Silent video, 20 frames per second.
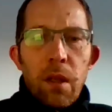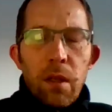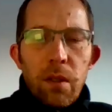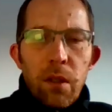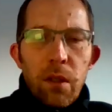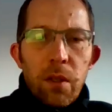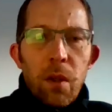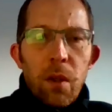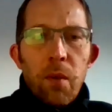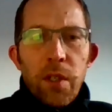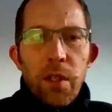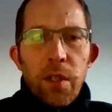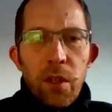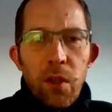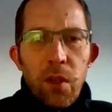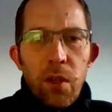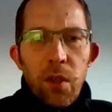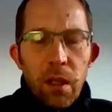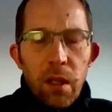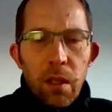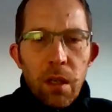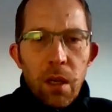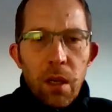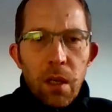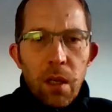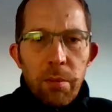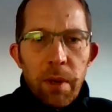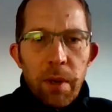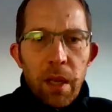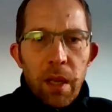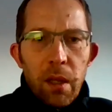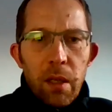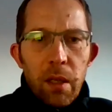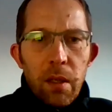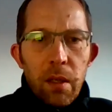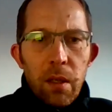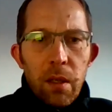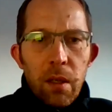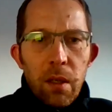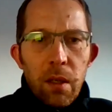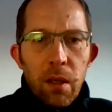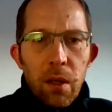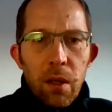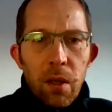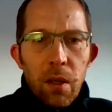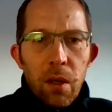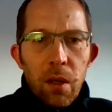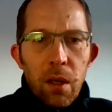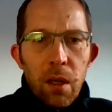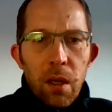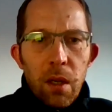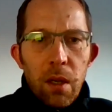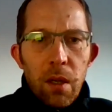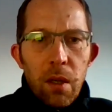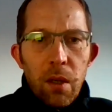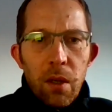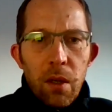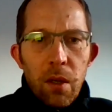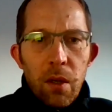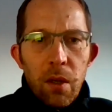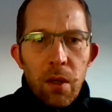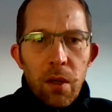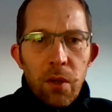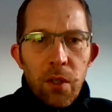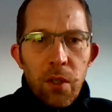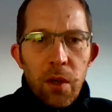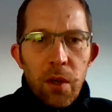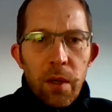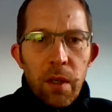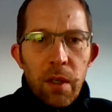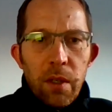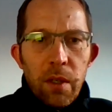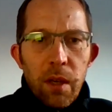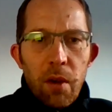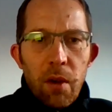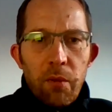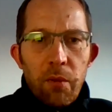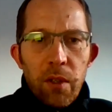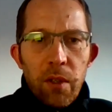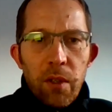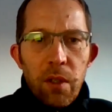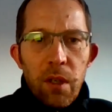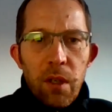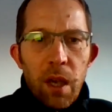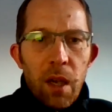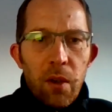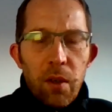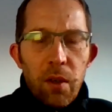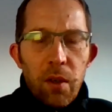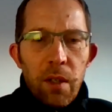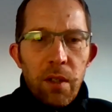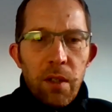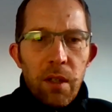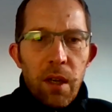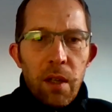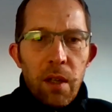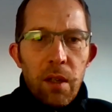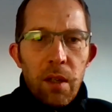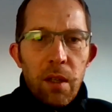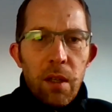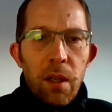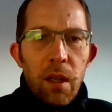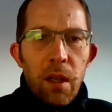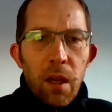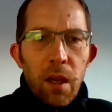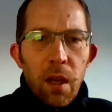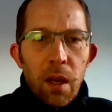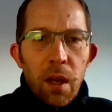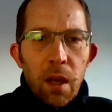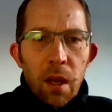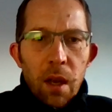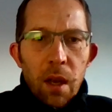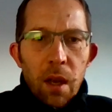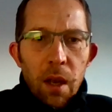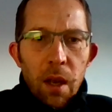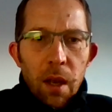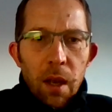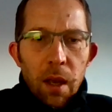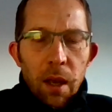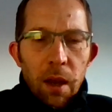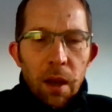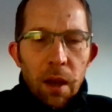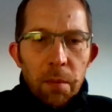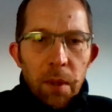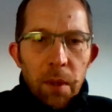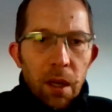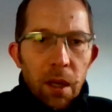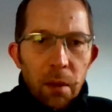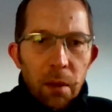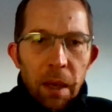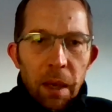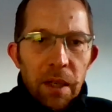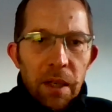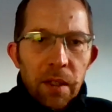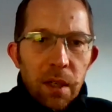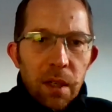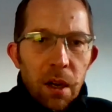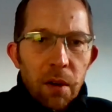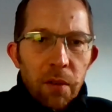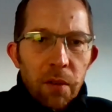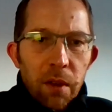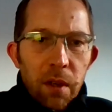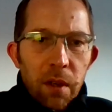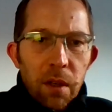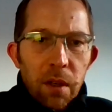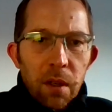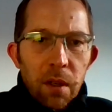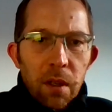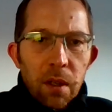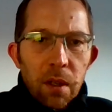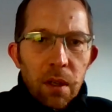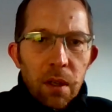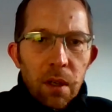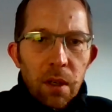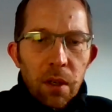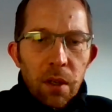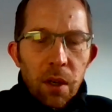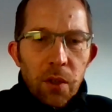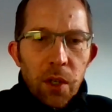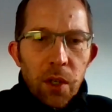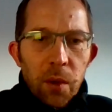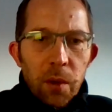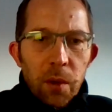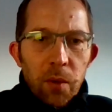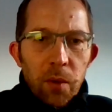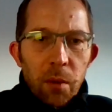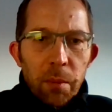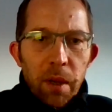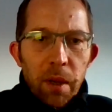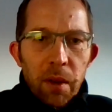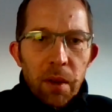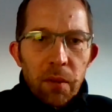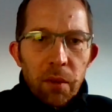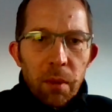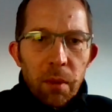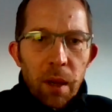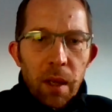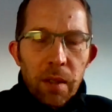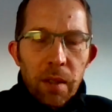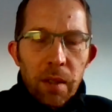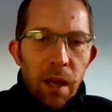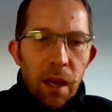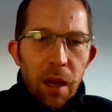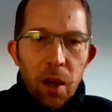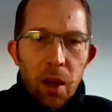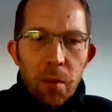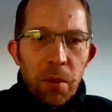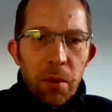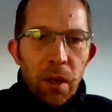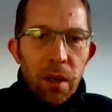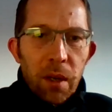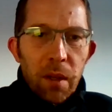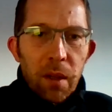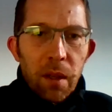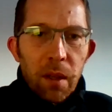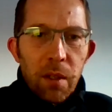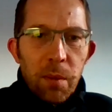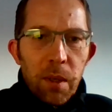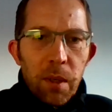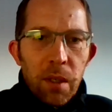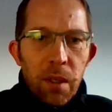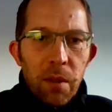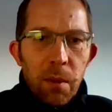just obviously you had a spell in Australia yourself. Did you get a good insight into the kind of mindset of the Australian rugby for that? Does that help going into this week as